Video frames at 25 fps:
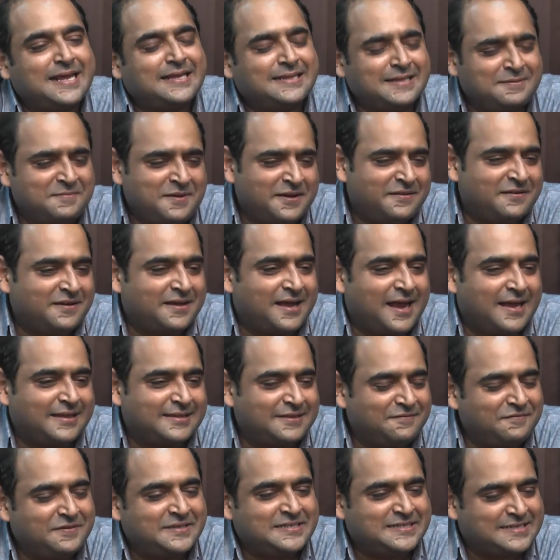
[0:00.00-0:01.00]
And I think we,
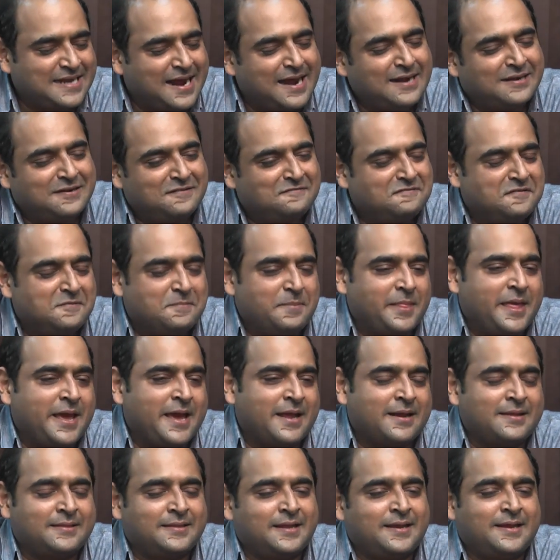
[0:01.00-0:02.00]
I think we started from
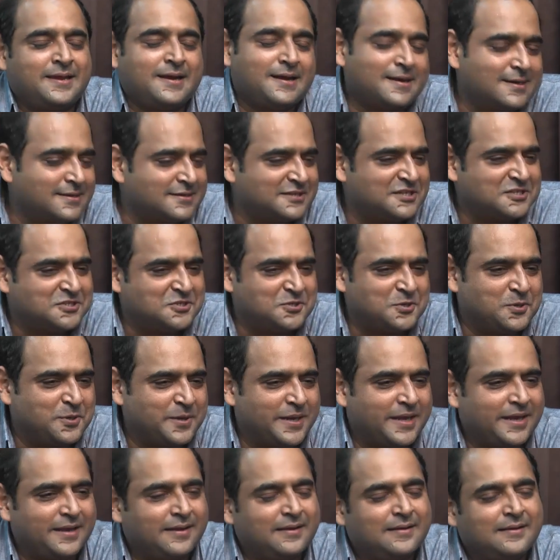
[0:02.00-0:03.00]
there, and then he heard the
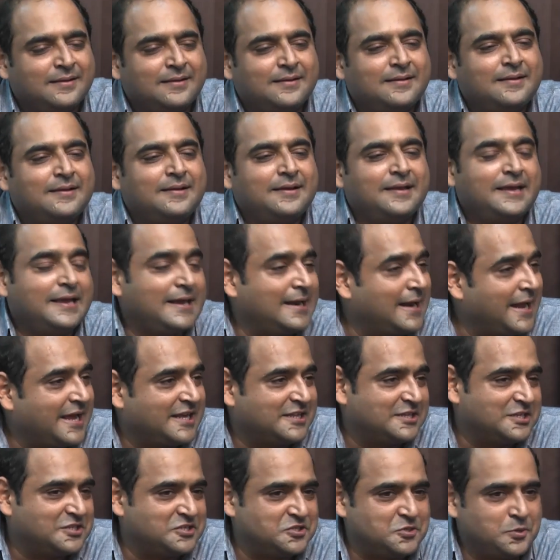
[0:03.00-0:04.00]
story, he
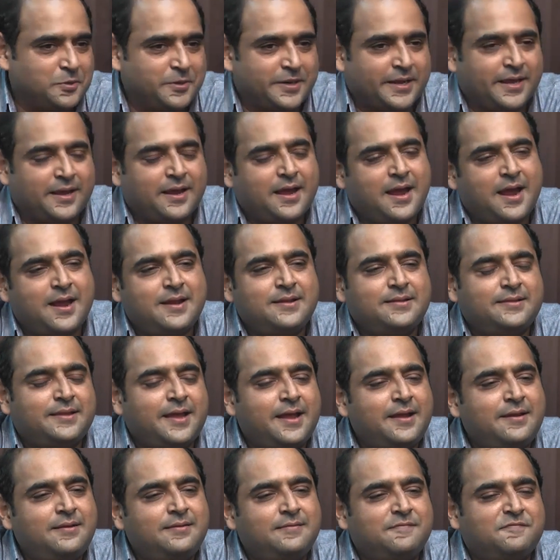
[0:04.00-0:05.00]
liked the story, and
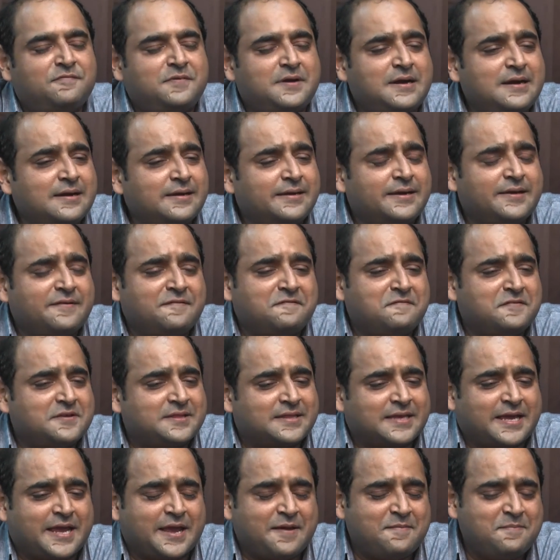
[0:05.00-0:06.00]
then working
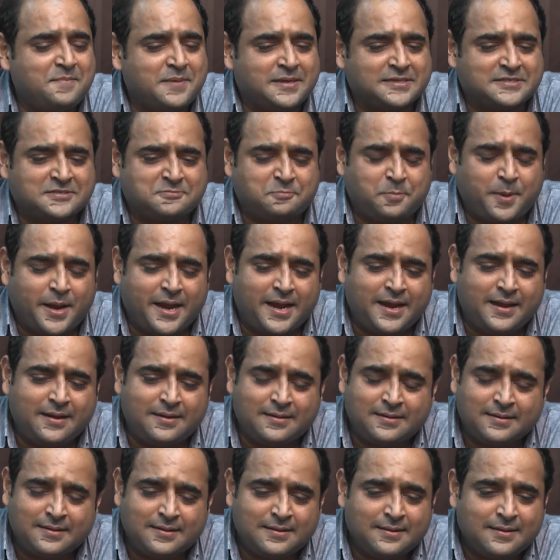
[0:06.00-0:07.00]
with him has been.
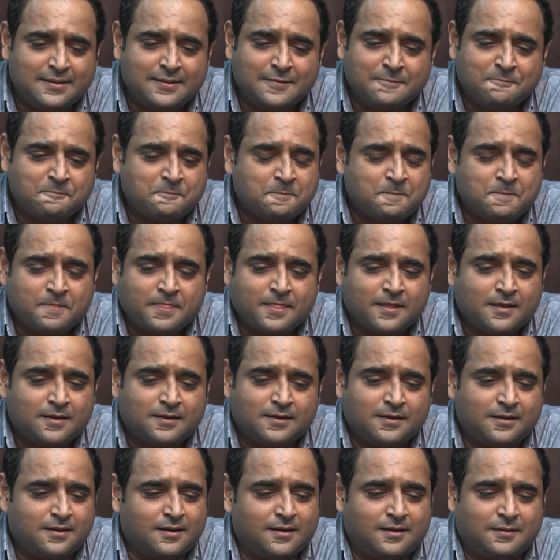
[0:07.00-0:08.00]

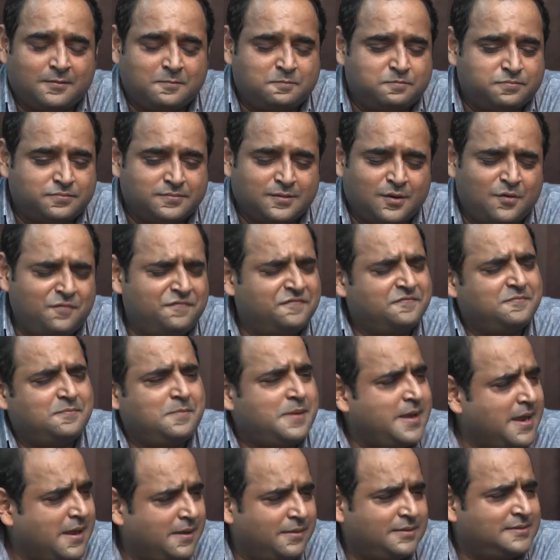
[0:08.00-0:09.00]
Uh,
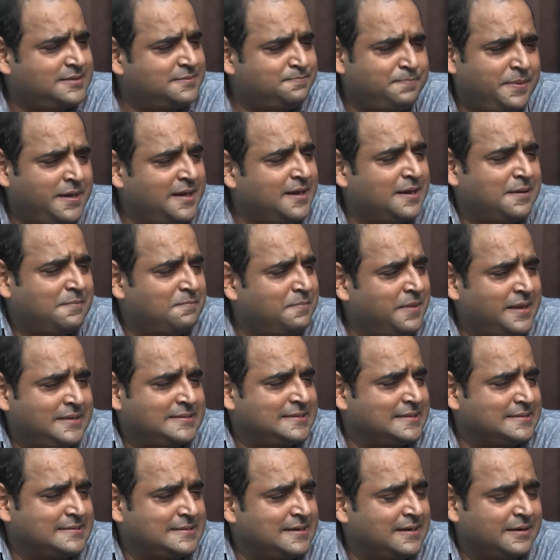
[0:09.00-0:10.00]
it's been an
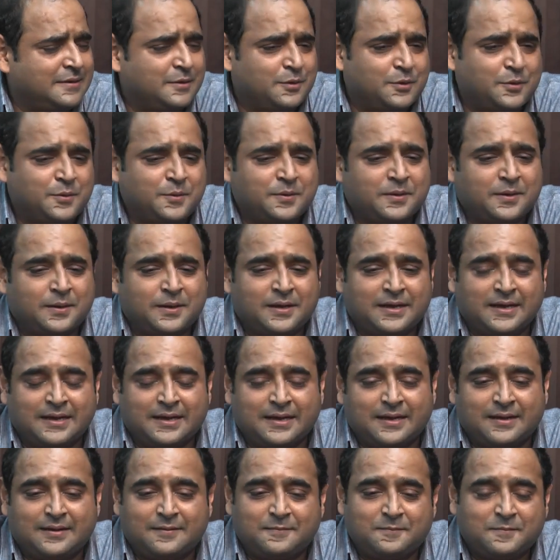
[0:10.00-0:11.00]
amazing journey. You know,
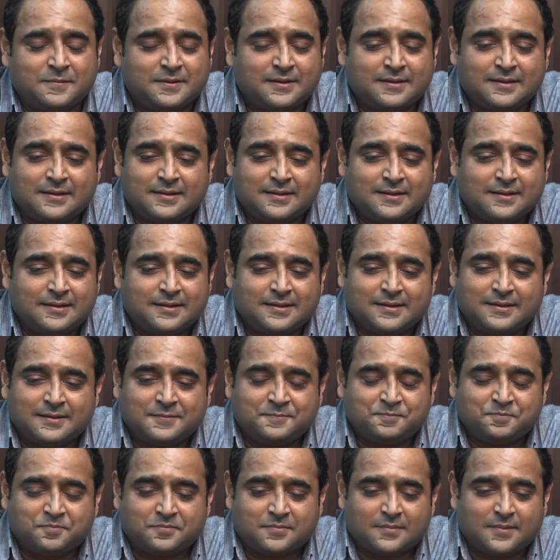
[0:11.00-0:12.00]

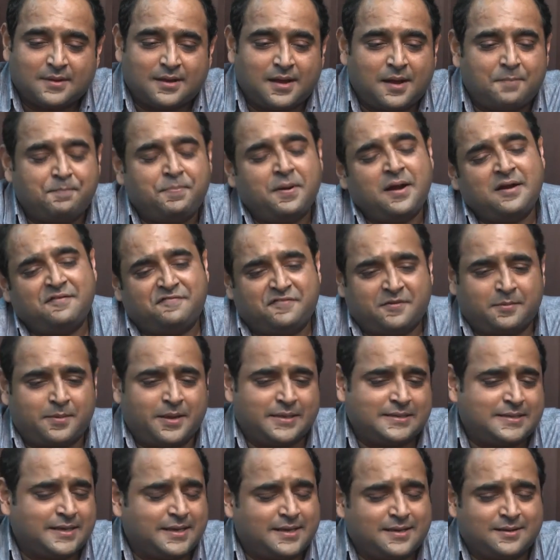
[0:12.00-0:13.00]
uh, apart from,
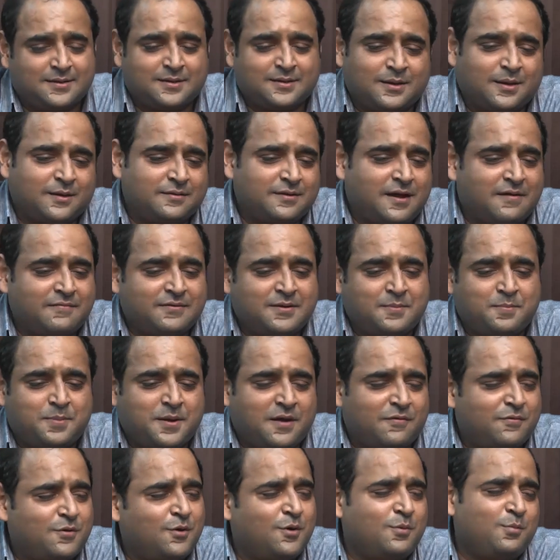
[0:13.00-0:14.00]
I think,
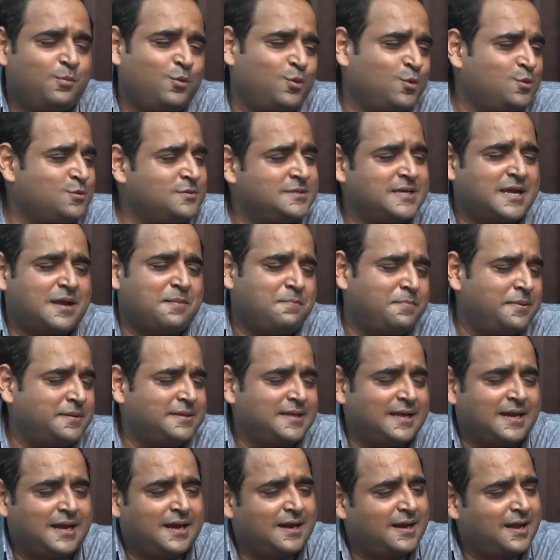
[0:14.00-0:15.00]
our music,
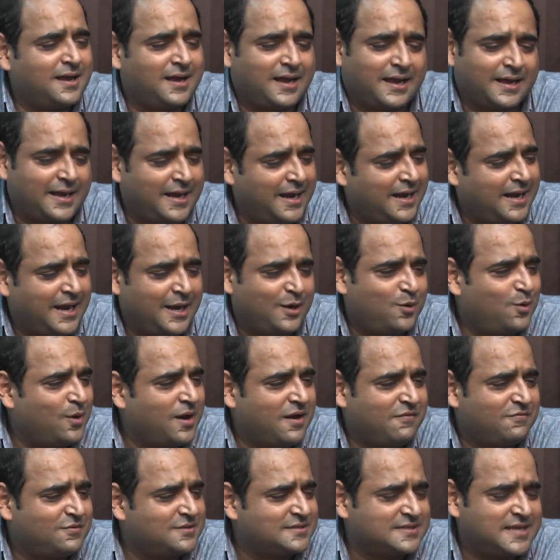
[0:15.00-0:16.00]
again, I
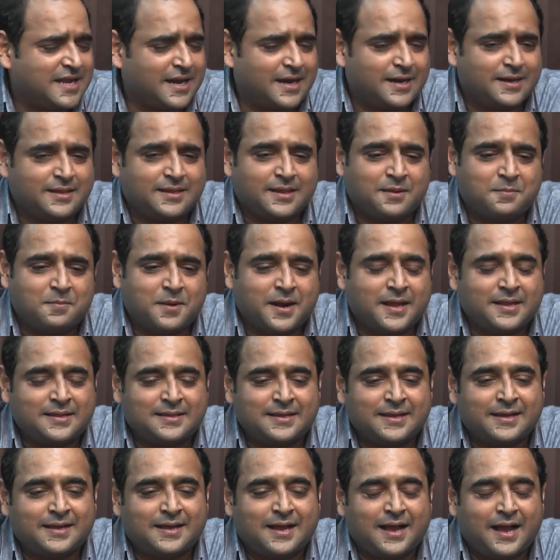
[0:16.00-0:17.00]
don't have to say anything, but I
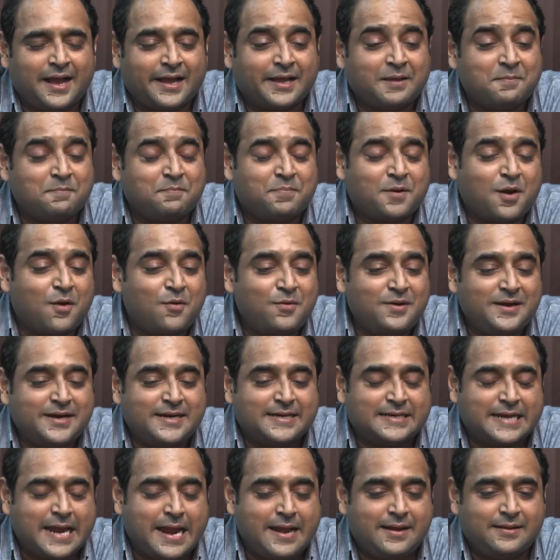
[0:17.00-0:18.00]
think I can
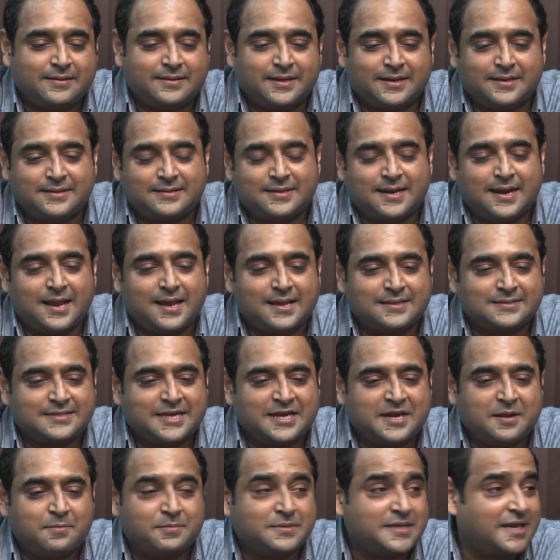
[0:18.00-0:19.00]
proudly tell that in the last
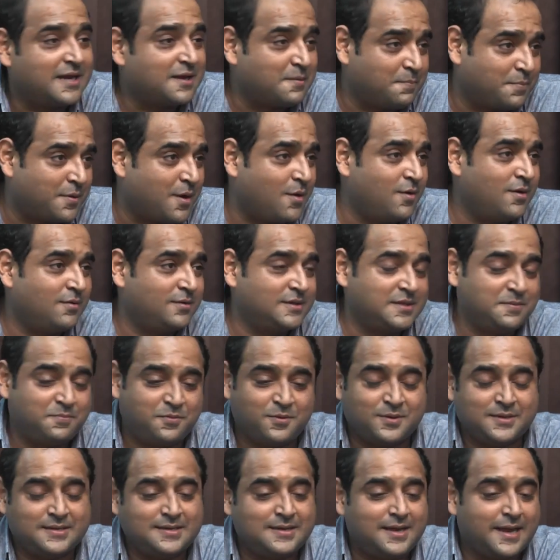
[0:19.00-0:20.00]
eight months, I'm proud of
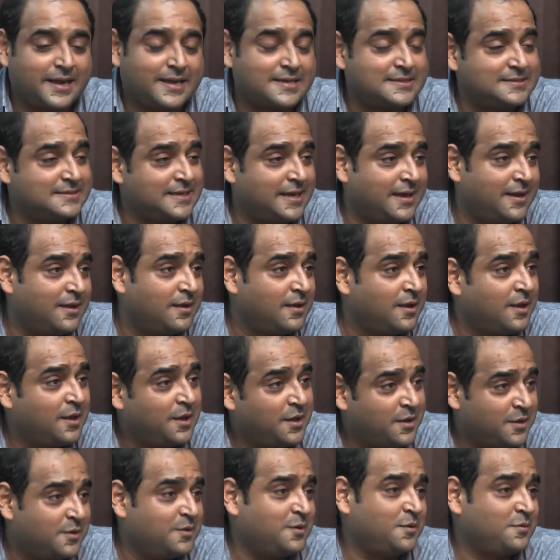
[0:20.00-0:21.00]
I can say,
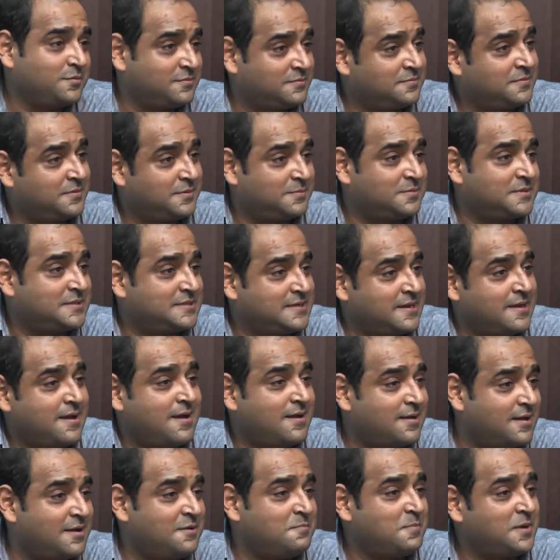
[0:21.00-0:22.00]
you know, Mister
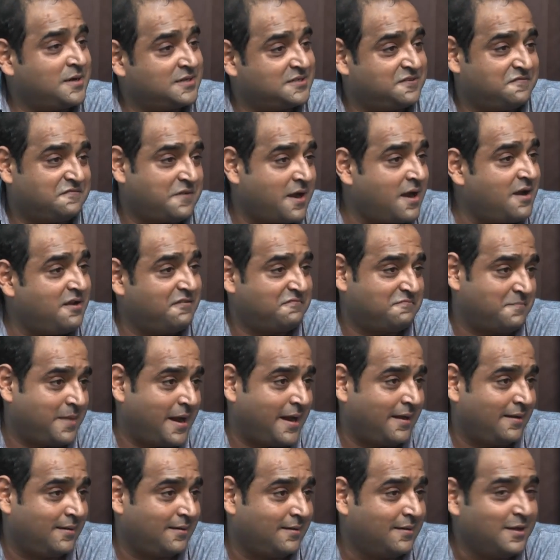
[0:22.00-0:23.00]
A. Rahman is a friend of
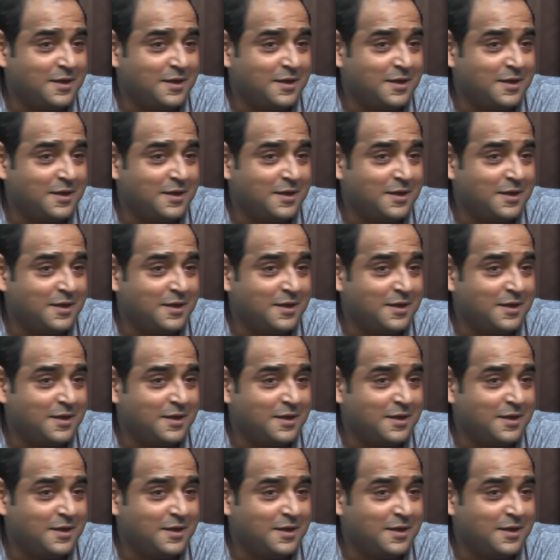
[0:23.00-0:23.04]
mine.